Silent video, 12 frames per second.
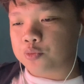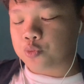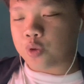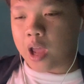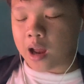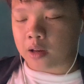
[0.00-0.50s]

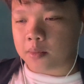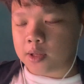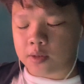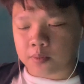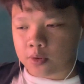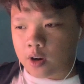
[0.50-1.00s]

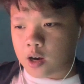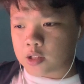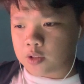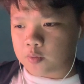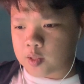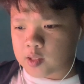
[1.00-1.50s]
animation
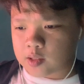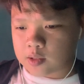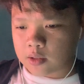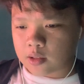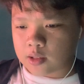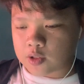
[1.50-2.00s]
project was
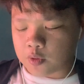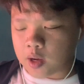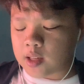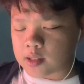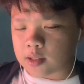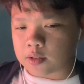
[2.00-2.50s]
it's
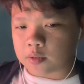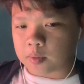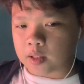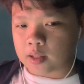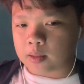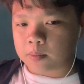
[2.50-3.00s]
crazy to me,
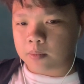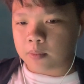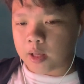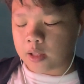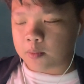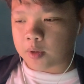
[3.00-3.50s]

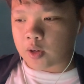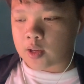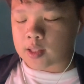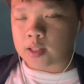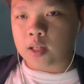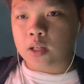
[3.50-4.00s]
mainly
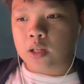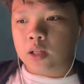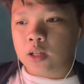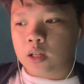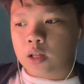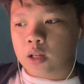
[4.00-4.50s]
because
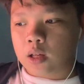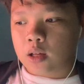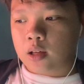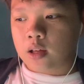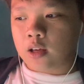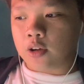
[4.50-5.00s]

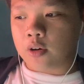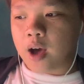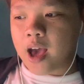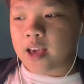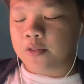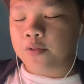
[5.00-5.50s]

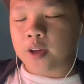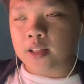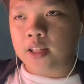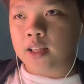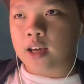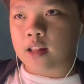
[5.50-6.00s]
I
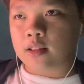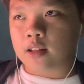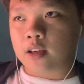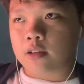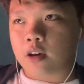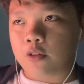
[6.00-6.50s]
finally got
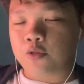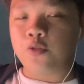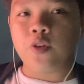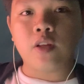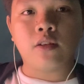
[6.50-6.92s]
like a feel